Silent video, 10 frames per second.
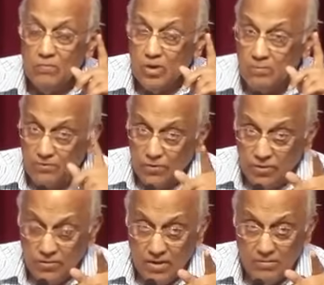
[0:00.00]
But before
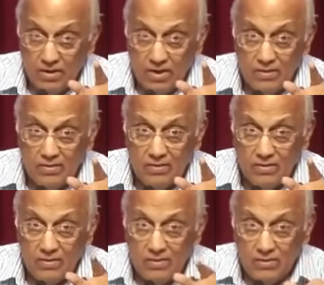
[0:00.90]
you come there,
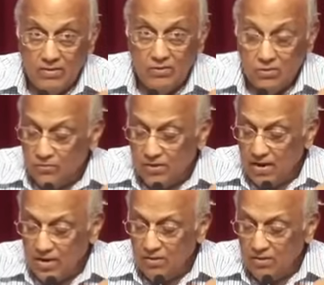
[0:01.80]
don't forget